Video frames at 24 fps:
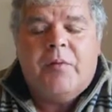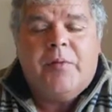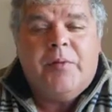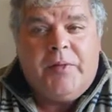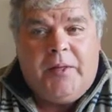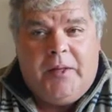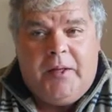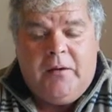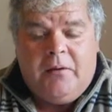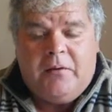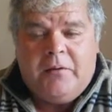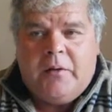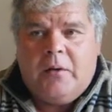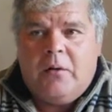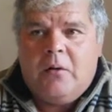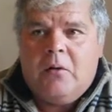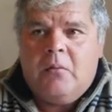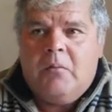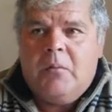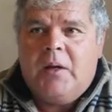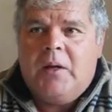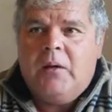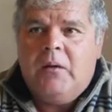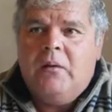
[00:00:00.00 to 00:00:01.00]
theater to
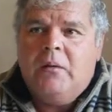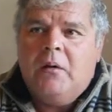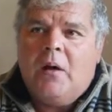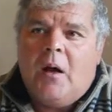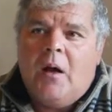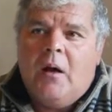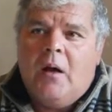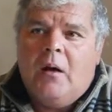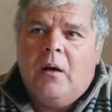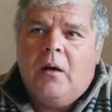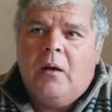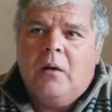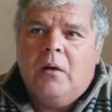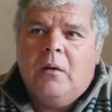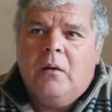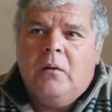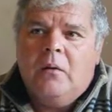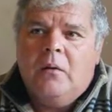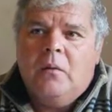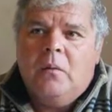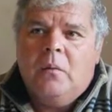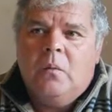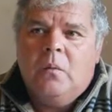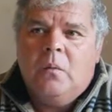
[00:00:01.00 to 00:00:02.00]
me,
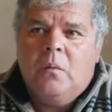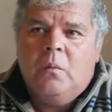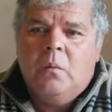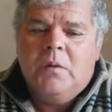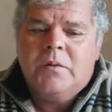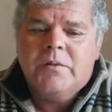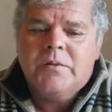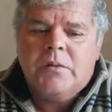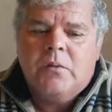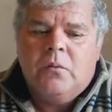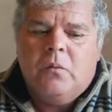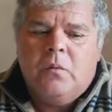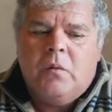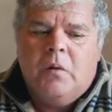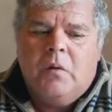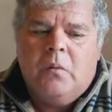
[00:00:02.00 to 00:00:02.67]
was a